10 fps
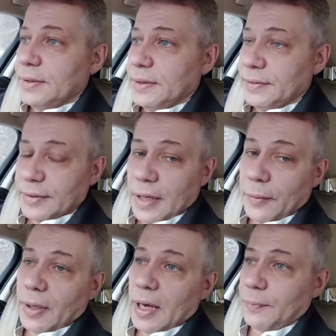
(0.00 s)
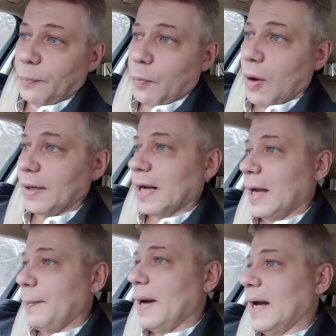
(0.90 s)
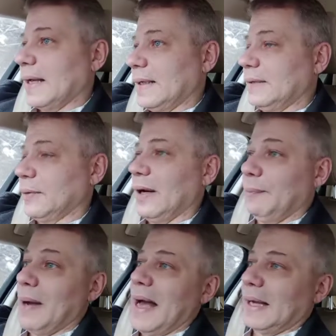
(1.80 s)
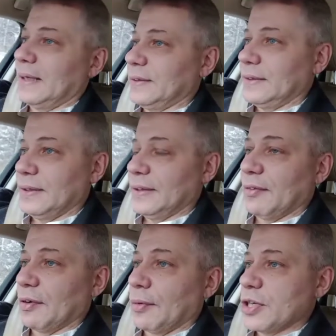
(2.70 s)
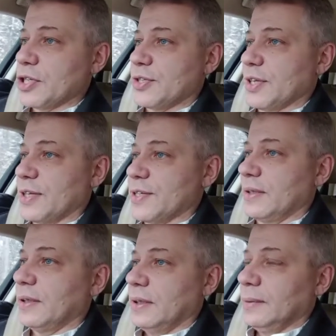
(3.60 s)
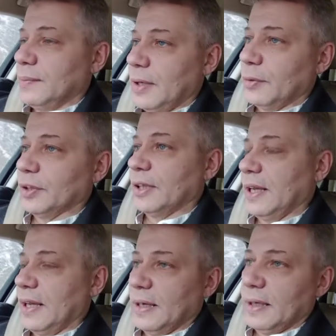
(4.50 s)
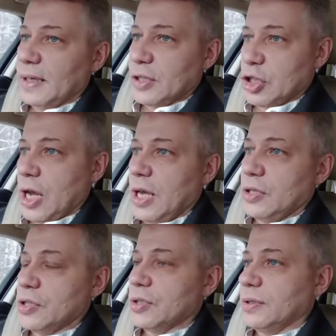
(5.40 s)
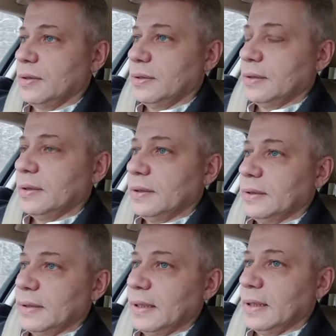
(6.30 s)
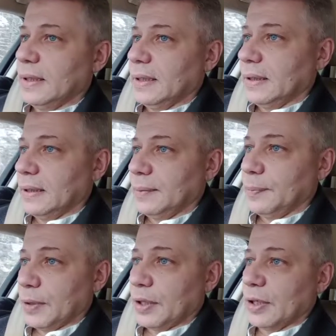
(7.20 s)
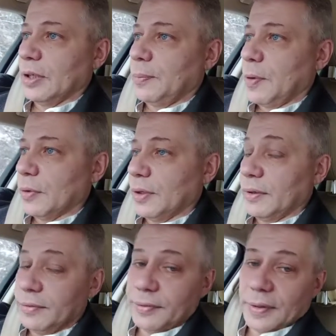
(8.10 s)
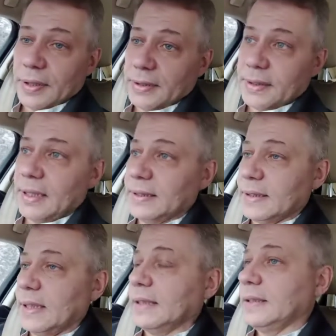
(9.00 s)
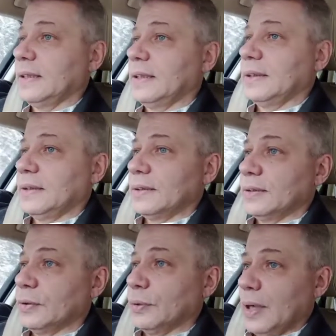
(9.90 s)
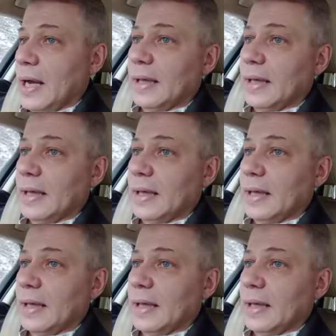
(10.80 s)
We got one guy back. Well, back. He's never a Russian citizen, but he was in a exchange. Political opponent of Zelensky, who he